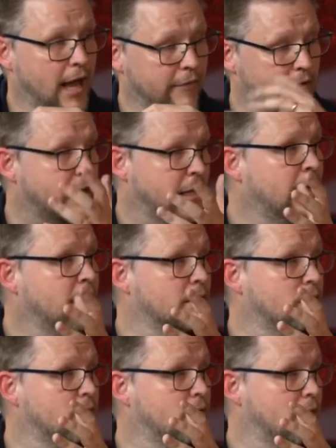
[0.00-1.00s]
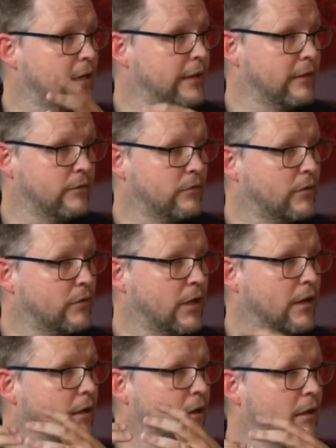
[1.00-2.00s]
everything else is
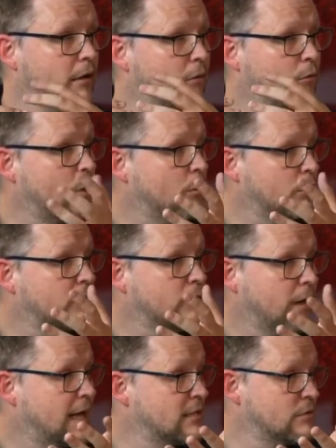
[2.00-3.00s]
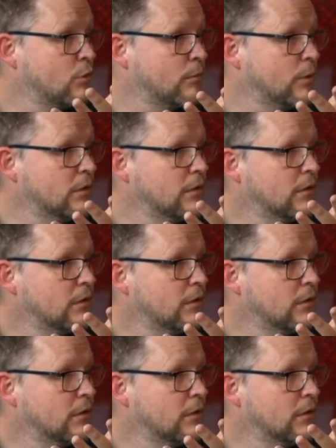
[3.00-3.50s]
rolled as normal.